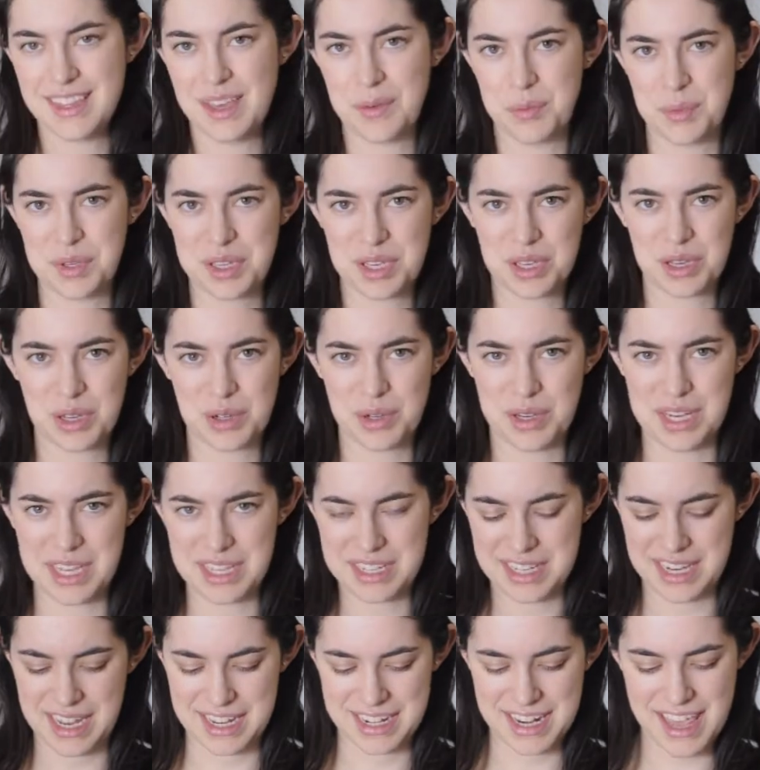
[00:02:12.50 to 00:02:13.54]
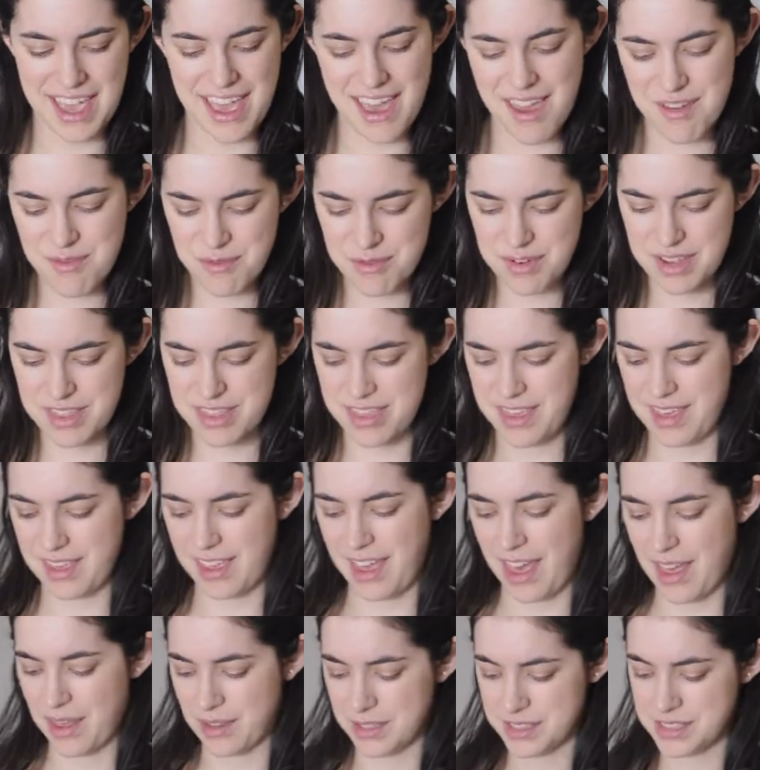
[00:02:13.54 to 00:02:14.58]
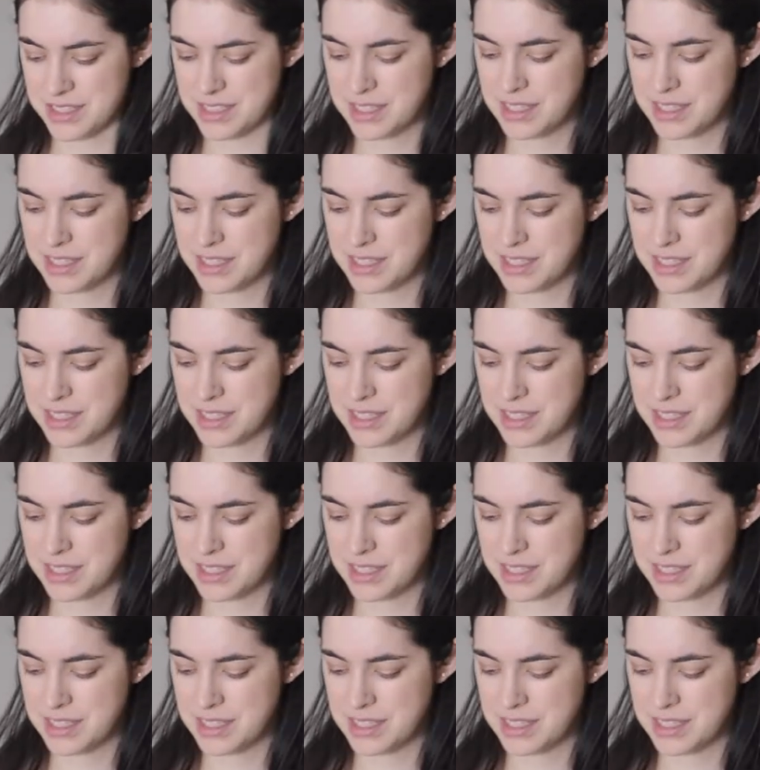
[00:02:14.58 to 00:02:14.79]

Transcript: then we can go ahead and add everything else.